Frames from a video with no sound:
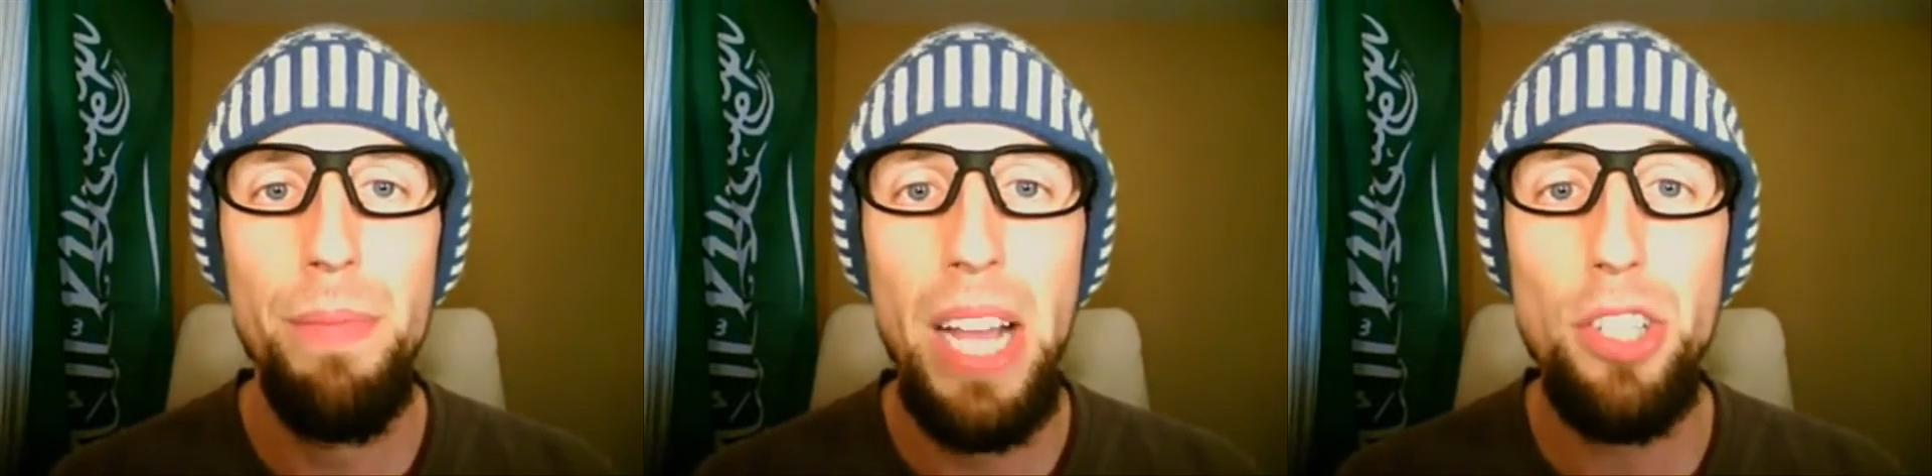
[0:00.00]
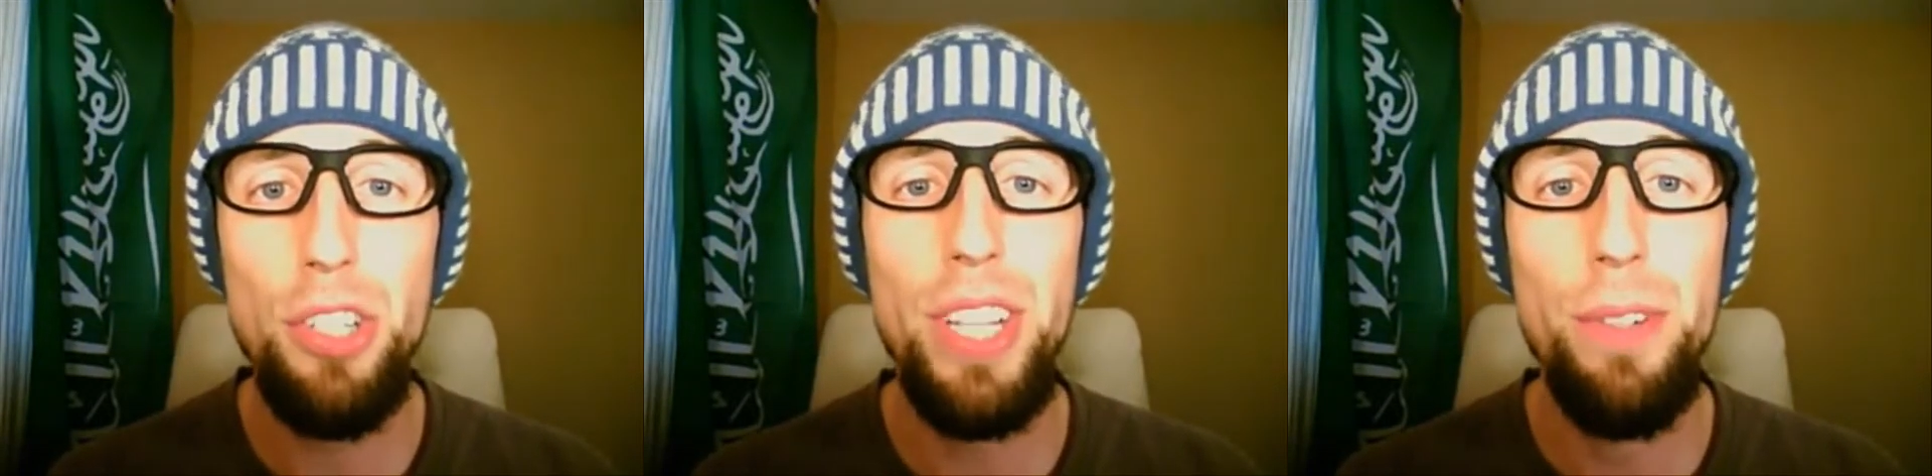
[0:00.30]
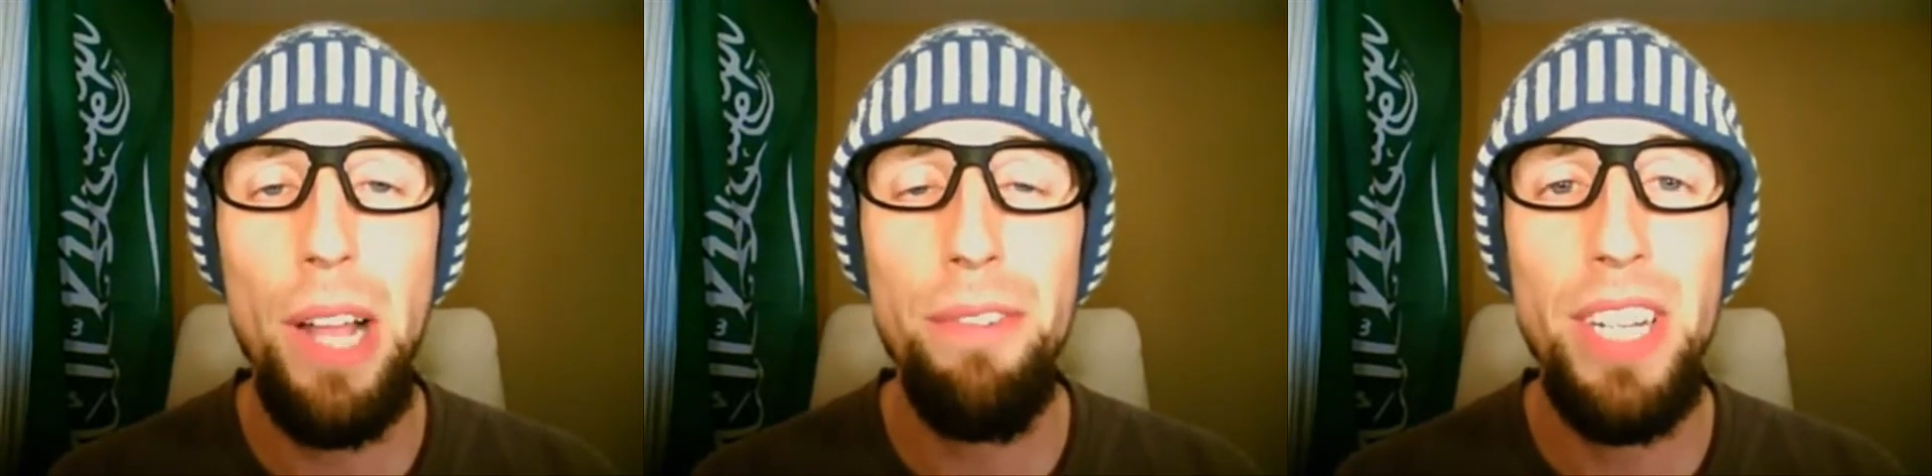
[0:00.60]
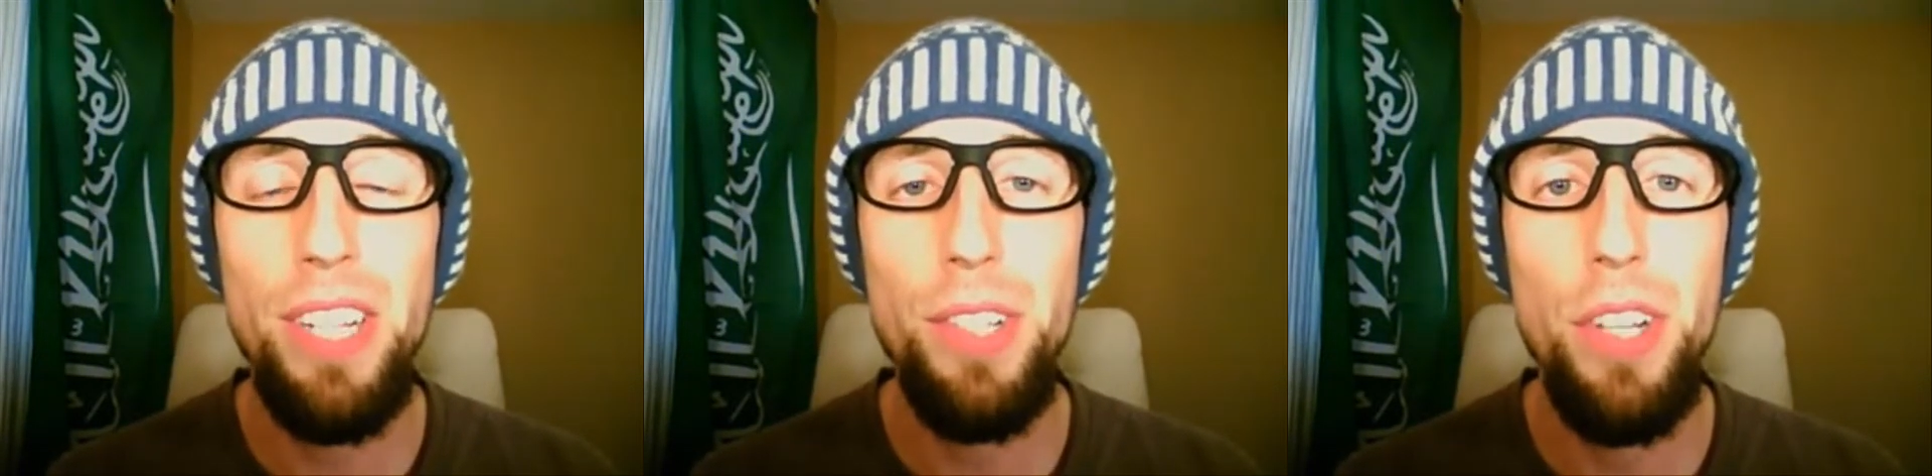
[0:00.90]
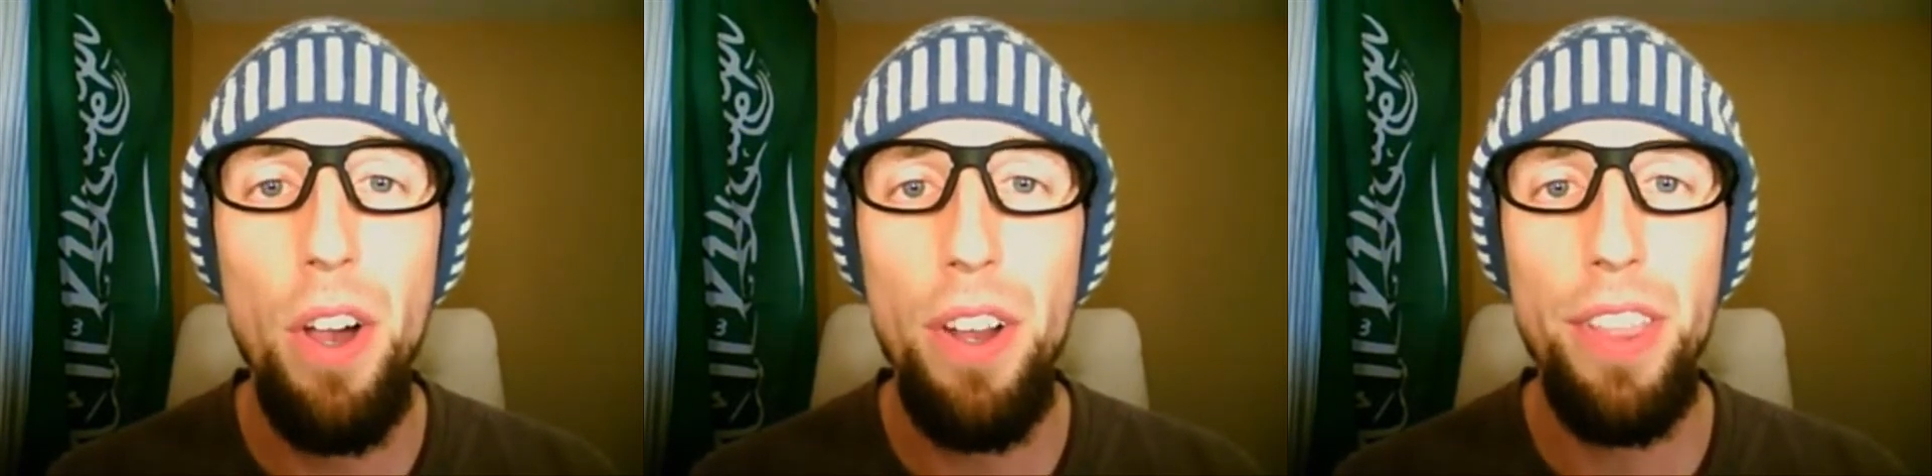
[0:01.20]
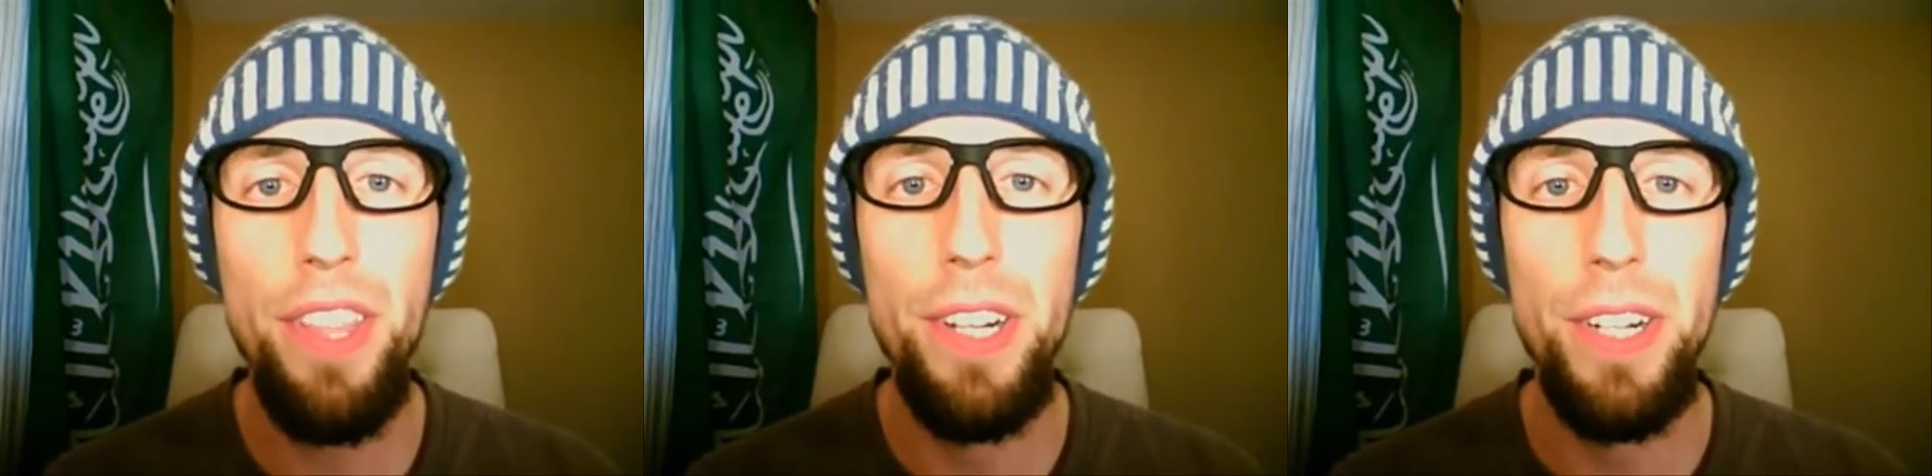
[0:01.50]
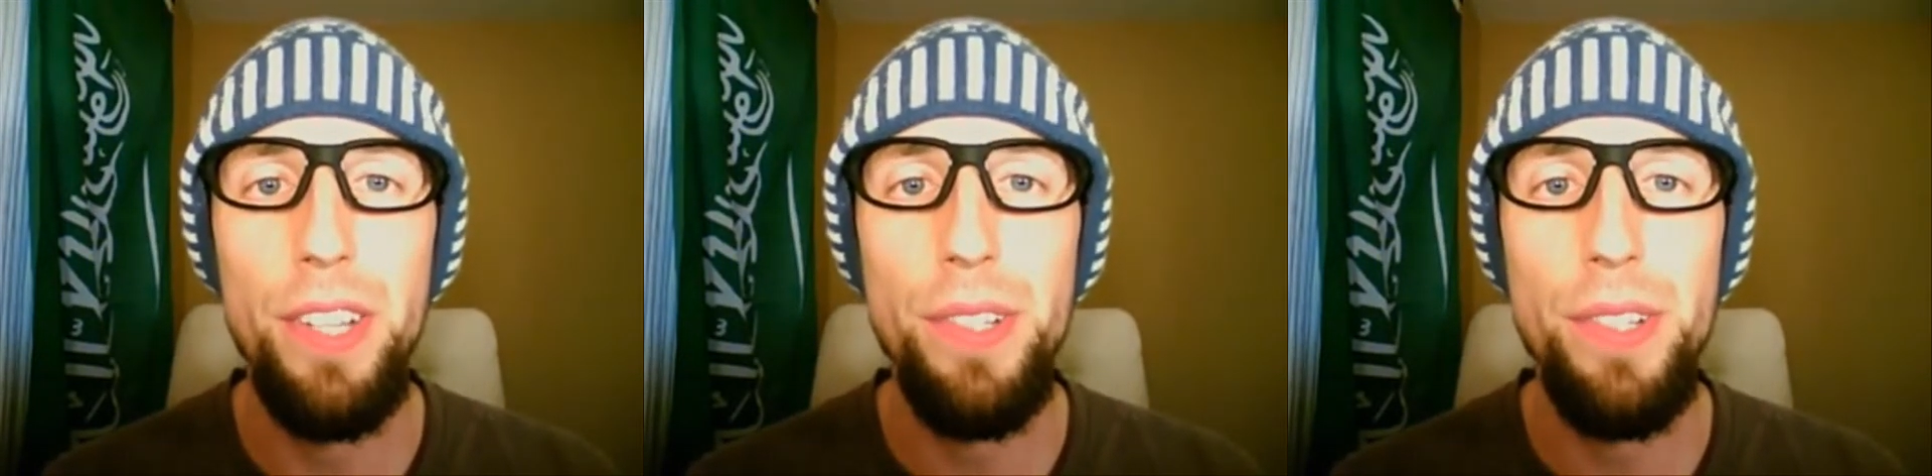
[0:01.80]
Actually, gravity is not a theory,